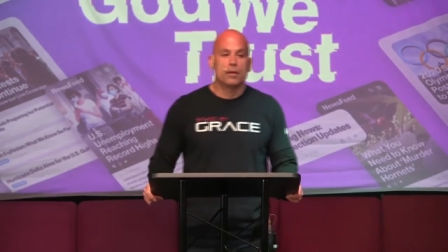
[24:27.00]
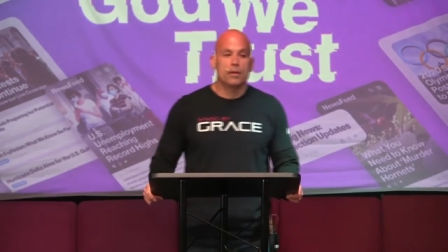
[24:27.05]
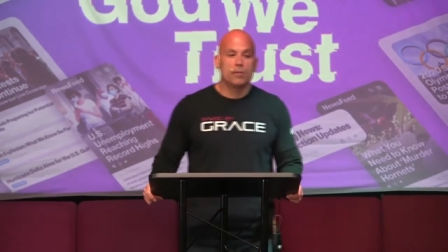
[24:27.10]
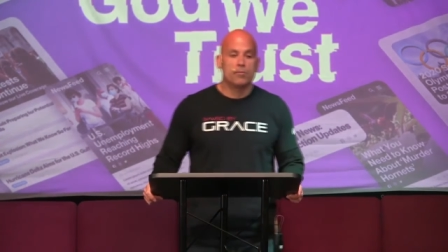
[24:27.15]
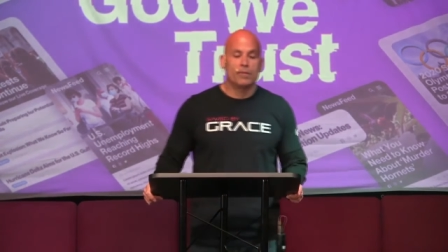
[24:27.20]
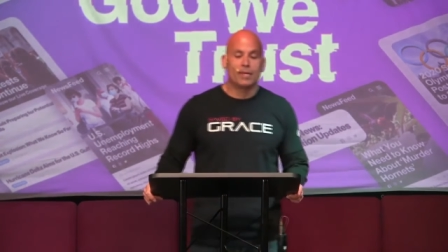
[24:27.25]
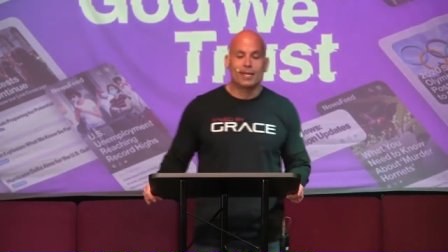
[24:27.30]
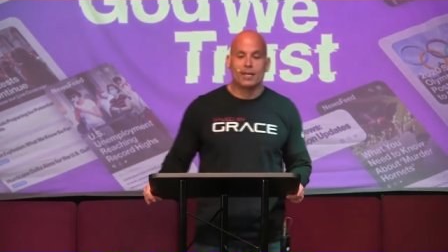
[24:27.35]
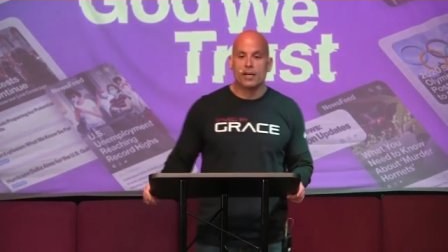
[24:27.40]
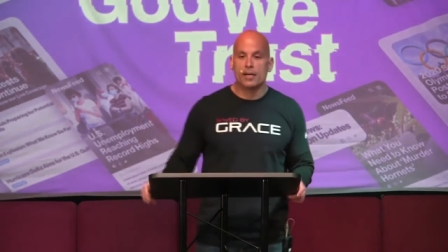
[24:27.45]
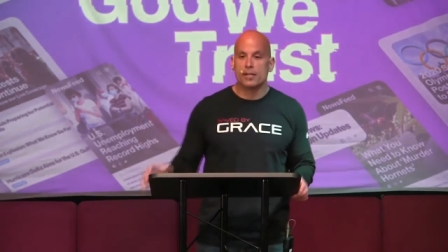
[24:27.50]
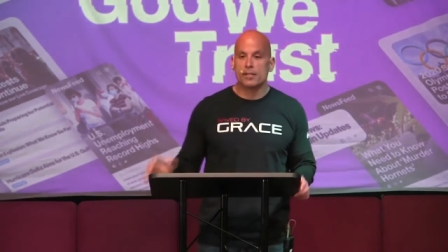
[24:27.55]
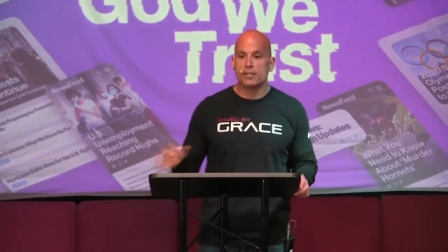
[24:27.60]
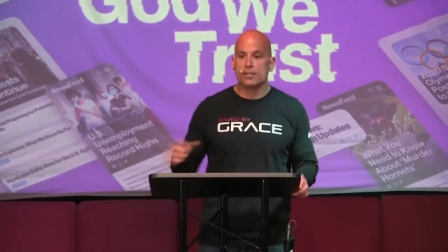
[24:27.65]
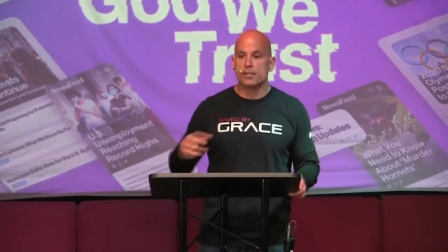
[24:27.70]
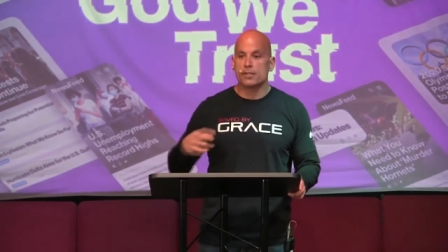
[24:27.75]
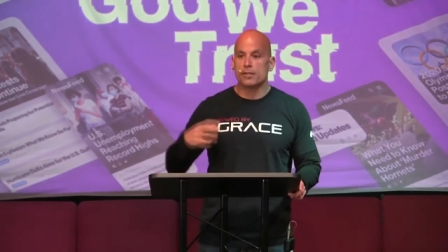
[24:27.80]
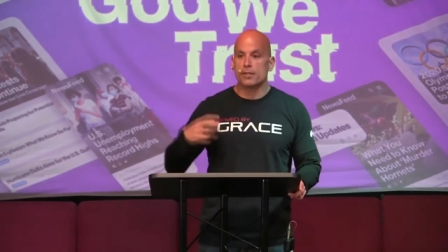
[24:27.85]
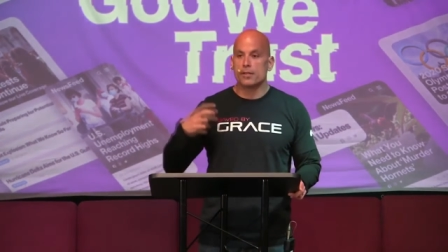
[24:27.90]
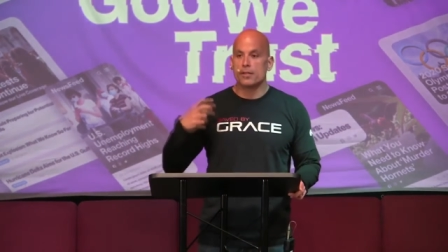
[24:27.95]

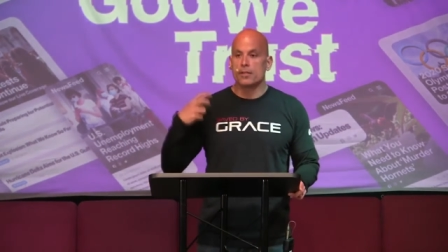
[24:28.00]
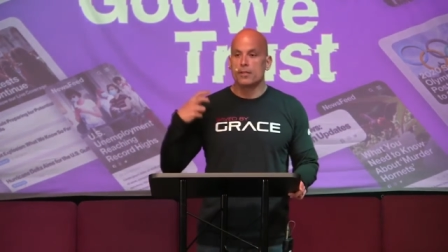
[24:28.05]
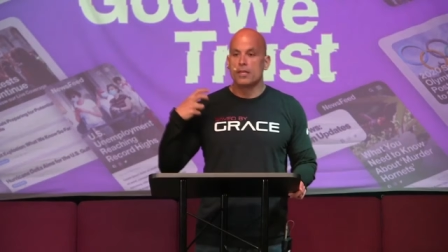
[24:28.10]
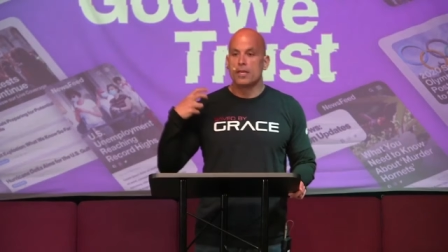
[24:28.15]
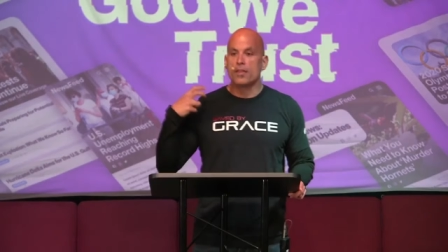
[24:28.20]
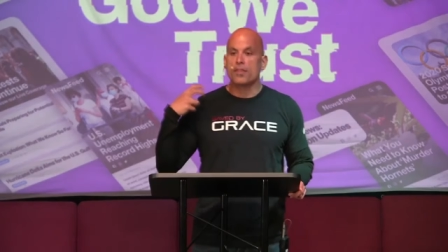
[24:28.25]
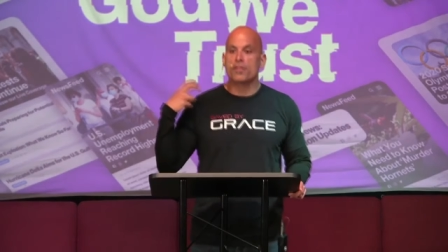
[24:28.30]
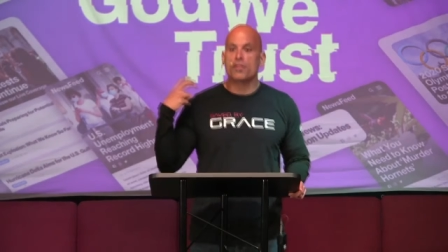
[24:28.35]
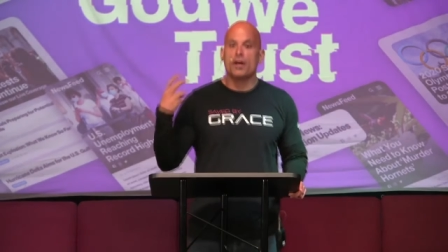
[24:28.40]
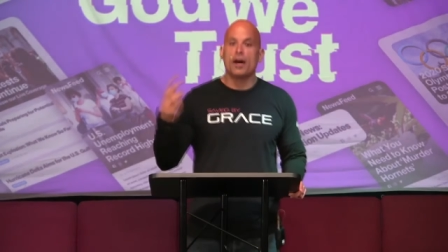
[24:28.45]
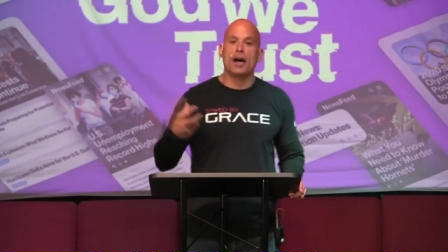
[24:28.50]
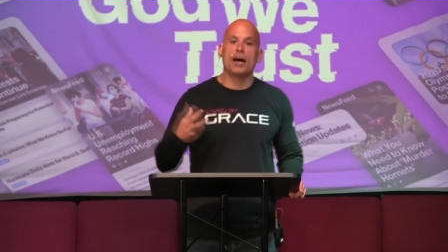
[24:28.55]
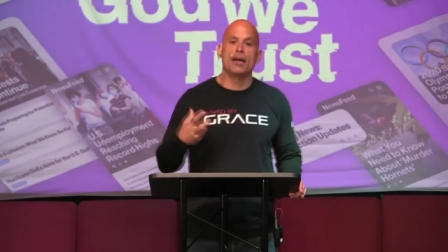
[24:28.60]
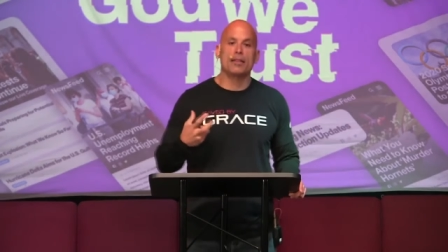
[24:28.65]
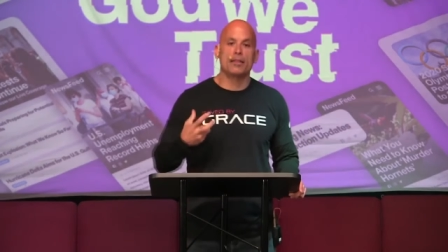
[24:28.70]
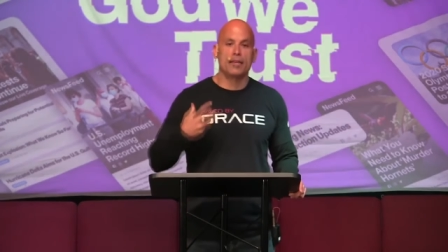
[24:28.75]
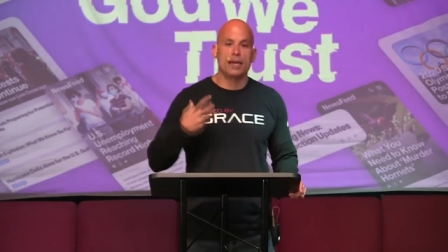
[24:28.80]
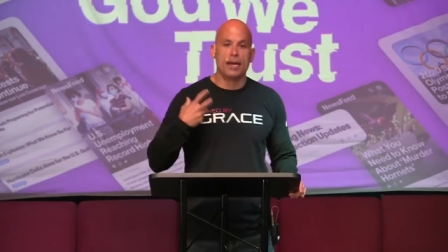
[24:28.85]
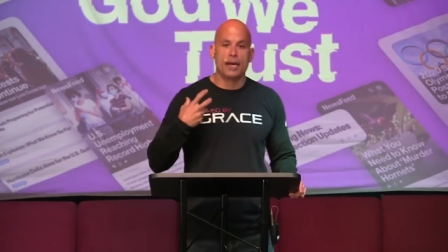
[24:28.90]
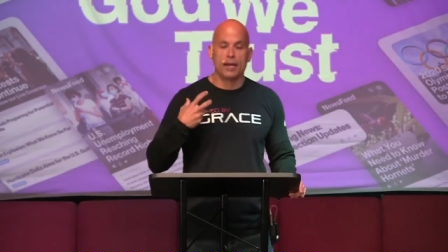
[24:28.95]
because the
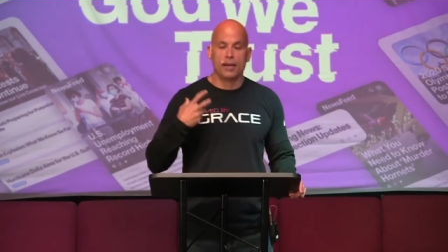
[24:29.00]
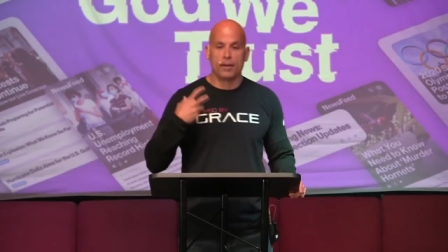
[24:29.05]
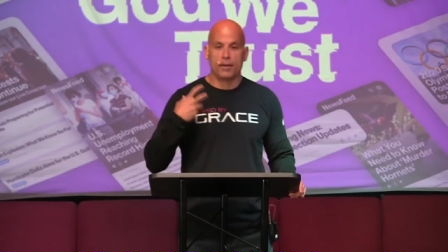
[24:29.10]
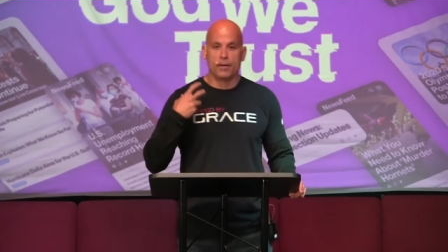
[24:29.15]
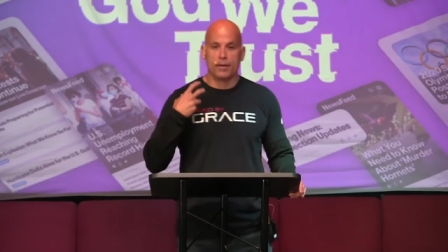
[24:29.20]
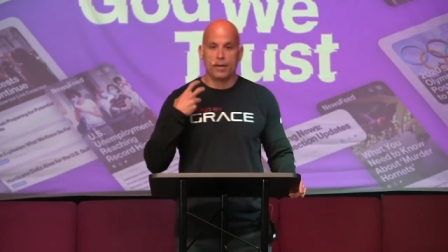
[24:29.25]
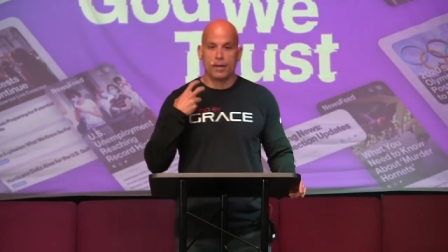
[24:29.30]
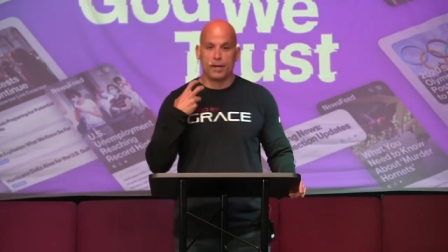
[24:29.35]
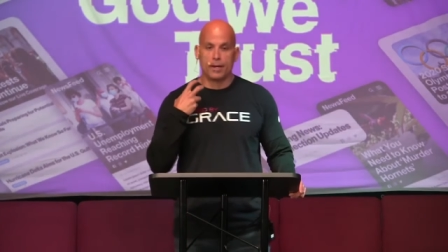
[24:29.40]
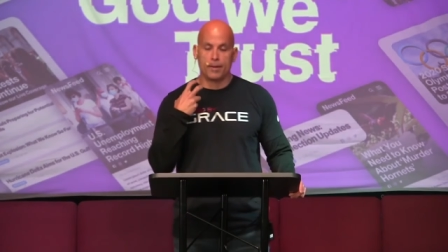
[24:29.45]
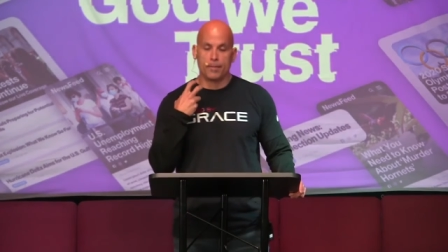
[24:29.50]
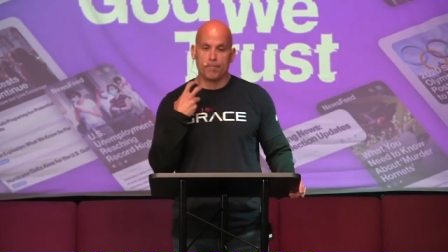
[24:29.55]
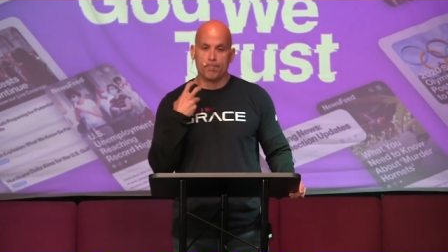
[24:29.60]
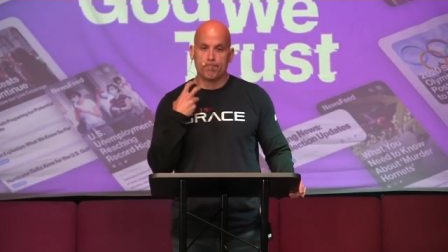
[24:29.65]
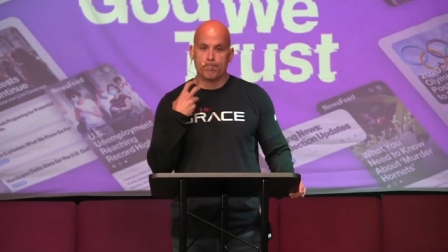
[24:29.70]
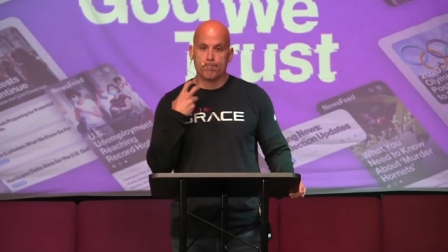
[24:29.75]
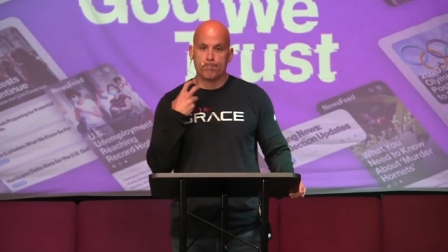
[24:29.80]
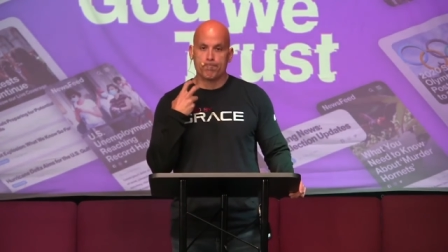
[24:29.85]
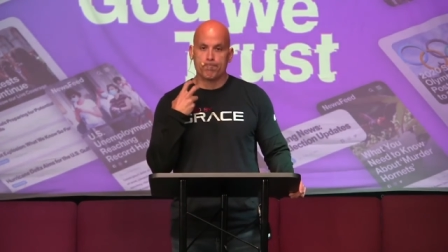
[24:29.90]
thought that um,